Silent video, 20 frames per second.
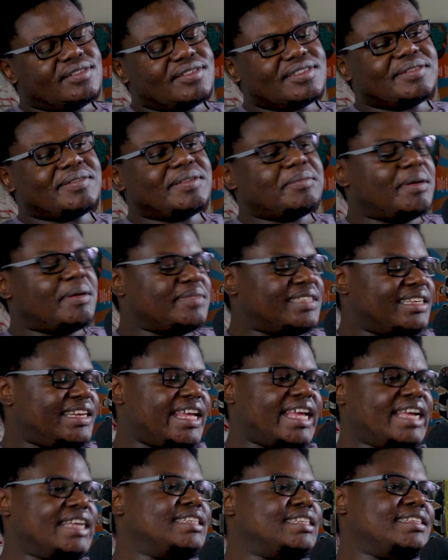Becomes an
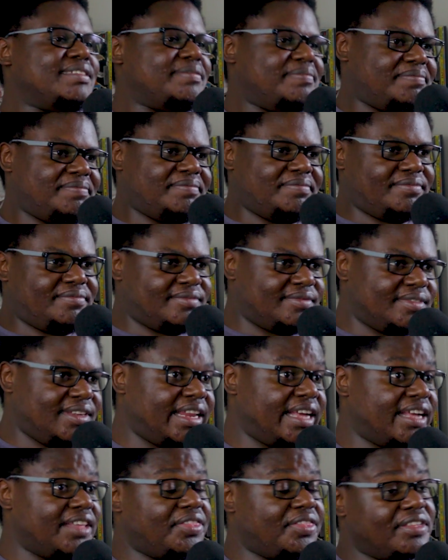actor,
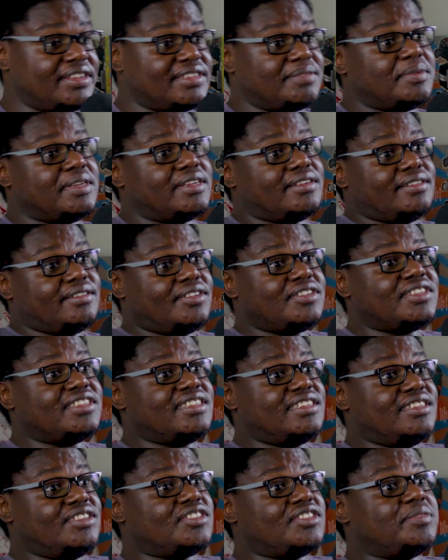like a thespian, because
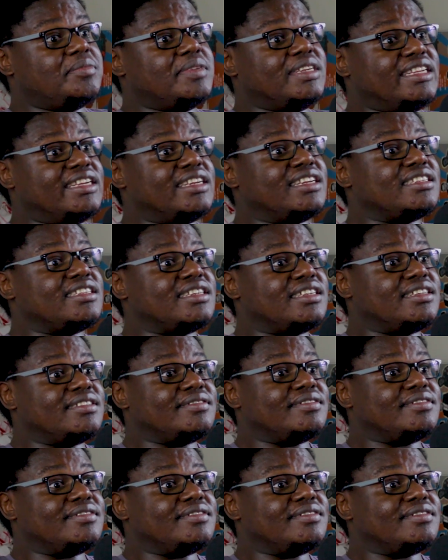he's gonna be in England.